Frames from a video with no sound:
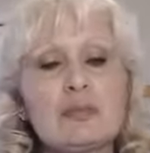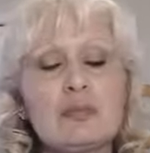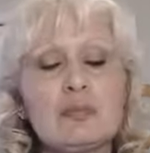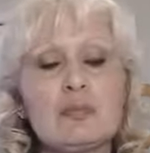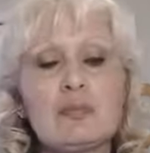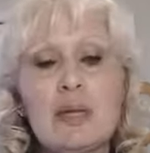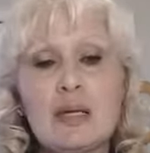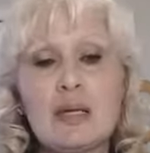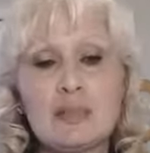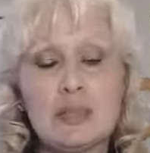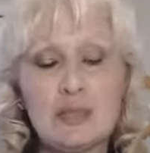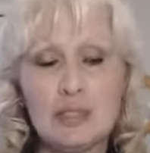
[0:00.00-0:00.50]

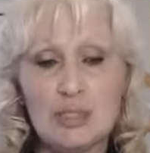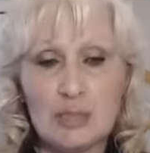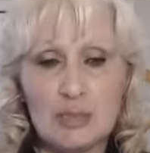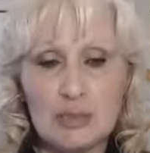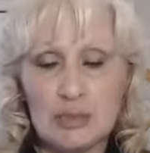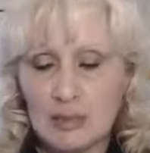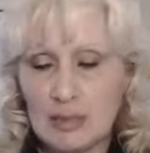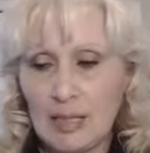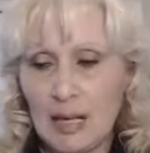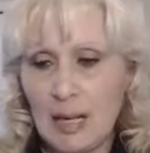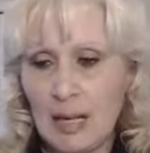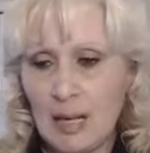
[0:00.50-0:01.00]
messages
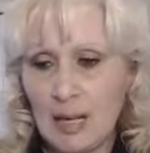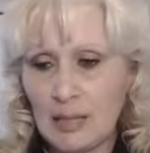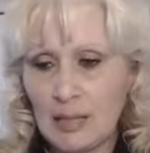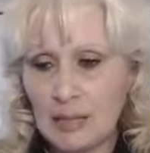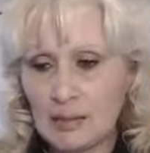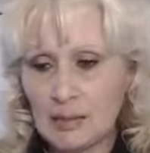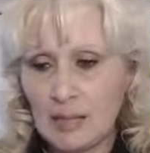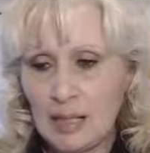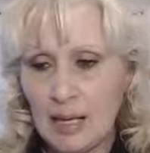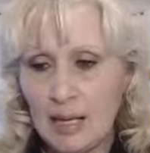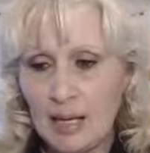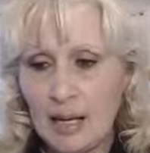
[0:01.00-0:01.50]
a day
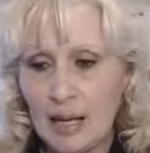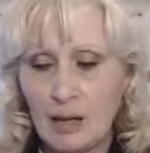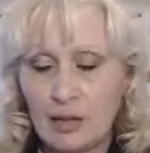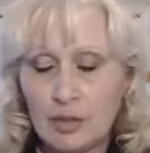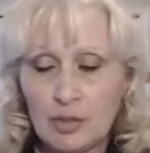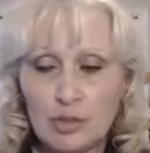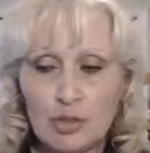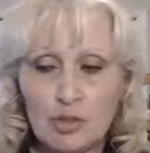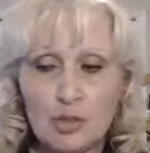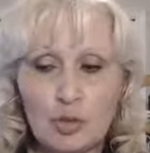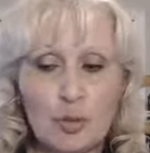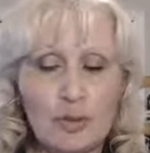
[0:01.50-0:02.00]
saying, How
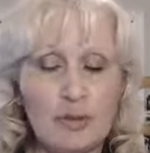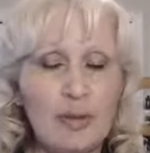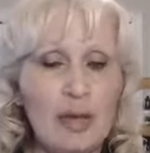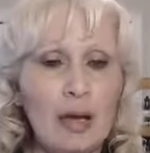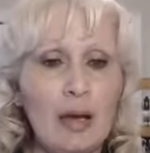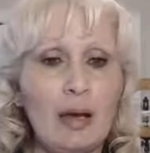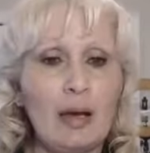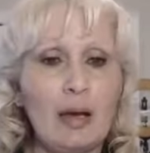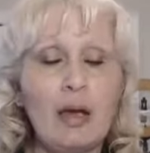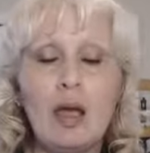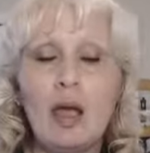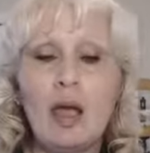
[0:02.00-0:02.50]
you doing
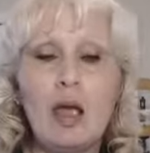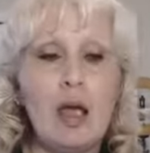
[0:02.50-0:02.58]
that?